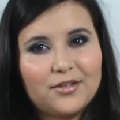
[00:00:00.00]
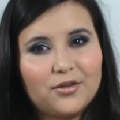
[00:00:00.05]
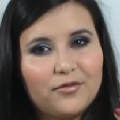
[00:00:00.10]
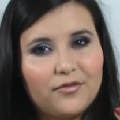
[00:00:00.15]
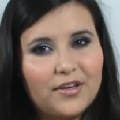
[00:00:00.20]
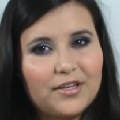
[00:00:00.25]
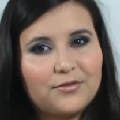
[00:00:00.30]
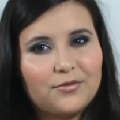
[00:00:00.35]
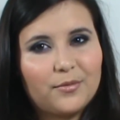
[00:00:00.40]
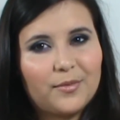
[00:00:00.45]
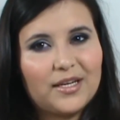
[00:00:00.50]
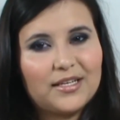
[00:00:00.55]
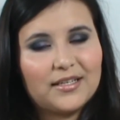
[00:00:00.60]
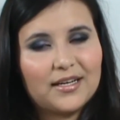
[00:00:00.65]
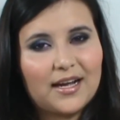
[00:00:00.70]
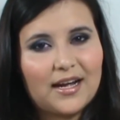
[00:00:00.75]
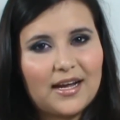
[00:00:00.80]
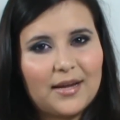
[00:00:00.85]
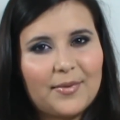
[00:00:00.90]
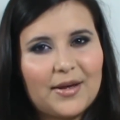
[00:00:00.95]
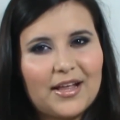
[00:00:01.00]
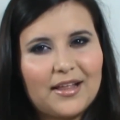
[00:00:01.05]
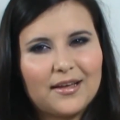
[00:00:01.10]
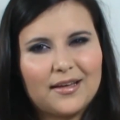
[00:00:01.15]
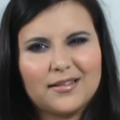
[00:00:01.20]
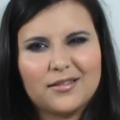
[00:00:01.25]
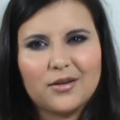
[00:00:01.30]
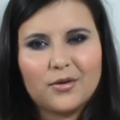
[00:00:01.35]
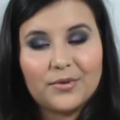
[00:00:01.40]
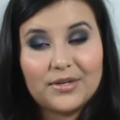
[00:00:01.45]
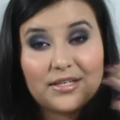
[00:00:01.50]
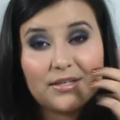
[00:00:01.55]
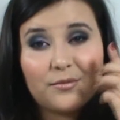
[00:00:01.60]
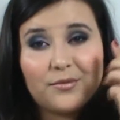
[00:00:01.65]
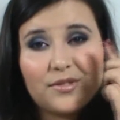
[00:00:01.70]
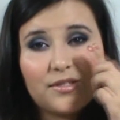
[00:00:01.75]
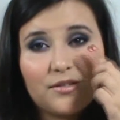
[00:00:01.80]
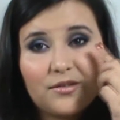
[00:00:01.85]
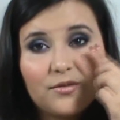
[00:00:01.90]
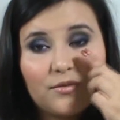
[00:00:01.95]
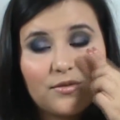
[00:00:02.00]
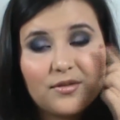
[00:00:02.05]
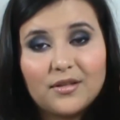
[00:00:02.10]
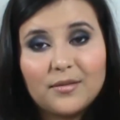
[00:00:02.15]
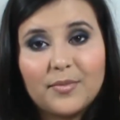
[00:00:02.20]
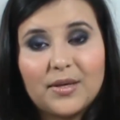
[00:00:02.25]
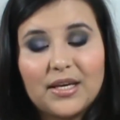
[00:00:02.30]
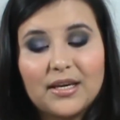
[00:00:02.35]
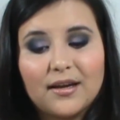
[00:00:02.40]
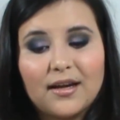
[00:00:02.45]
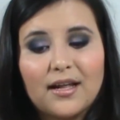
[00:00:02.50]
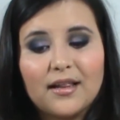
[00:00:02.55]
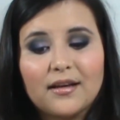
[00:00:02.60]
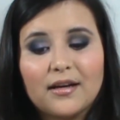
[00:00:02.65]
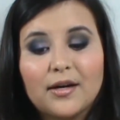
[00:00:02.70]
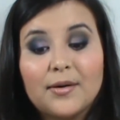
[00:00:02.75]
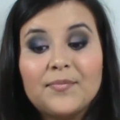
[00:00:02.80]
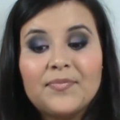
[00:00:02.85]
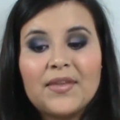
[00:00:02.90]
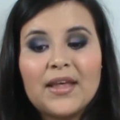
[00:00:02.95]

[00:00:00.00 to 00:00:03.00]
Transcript: Too Faced Romantic Eye palette, because all we did was use the pink color.